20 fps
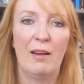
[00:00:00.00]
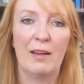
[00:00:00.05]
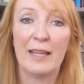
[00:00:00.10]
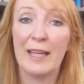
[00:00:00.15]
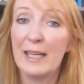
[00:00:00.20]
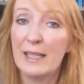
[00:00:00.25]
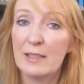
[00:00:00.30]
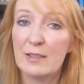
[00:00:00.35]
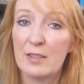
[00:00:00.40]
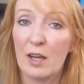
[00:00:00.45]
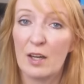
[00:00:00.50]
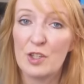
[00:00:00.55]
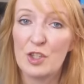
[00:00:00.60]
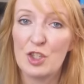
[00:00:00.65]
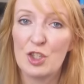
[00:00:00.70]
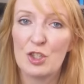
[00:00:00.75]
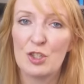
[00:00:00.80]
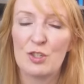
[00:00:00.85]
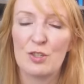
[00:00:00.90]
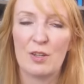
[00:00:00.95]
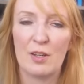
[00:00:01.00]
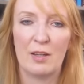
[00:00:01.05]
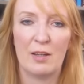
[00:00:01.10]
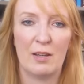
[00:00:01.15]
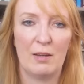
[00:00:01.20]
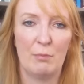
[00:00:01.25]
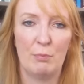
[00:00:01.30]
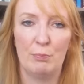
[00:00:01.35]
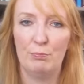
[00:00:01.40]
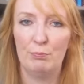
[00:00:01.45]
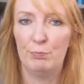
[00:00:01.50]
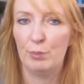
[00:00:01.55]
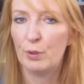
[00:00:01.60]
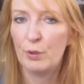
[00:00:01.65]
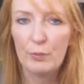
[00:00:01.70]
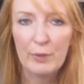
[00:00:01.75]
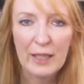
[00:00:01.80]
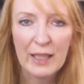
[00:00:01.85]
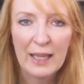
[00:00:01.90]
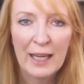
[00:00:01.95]
get in touch, book
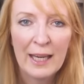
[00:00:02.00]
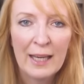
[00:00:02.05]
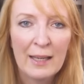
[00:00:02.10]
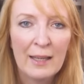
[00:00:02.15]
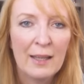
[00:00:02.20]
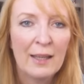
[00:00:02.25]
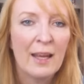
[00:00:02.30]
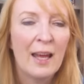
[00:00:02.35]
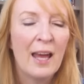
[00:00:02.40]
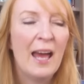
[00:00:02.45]
a reading,